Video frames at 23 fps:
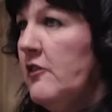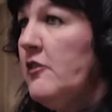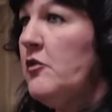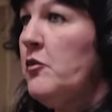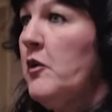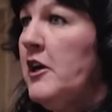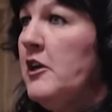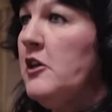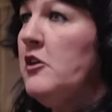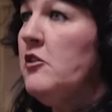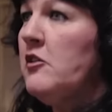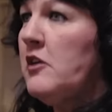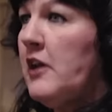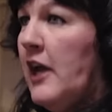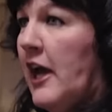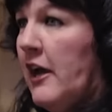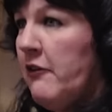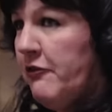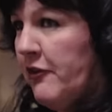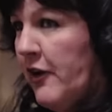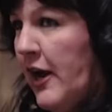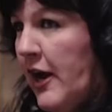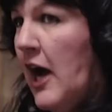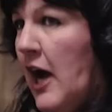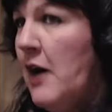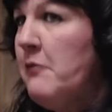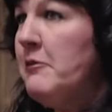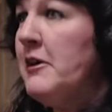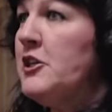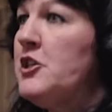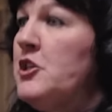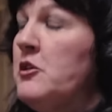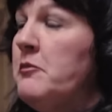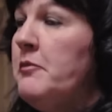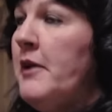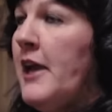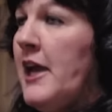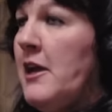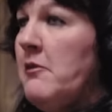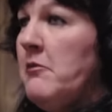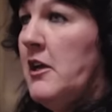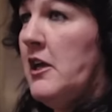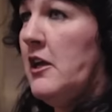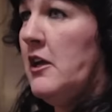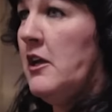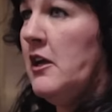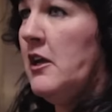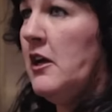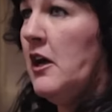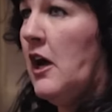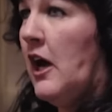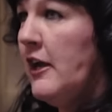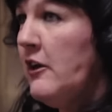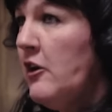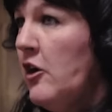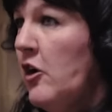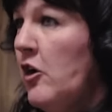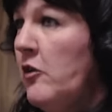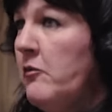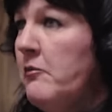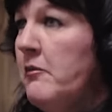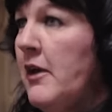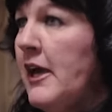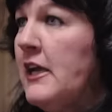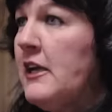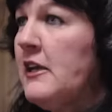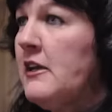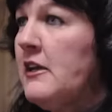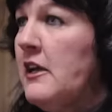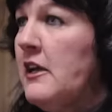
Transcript: is what you get for how much you pay me. I don't make